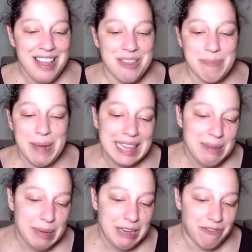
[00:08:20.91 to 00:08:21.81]
the
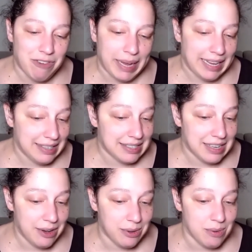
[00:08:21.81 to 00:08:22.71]
monthly meet for my
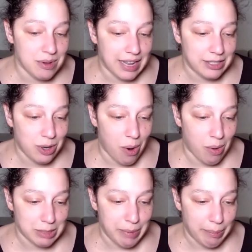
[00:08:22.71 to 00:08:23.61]
Inside Google Ads
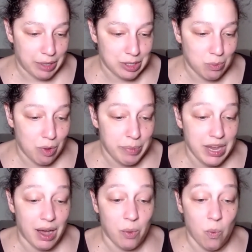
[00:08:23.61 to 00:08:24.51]
course members will
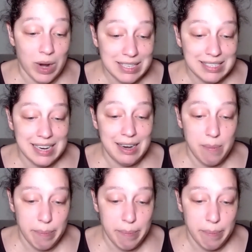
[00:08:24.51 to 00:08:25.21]
be on Wednesday,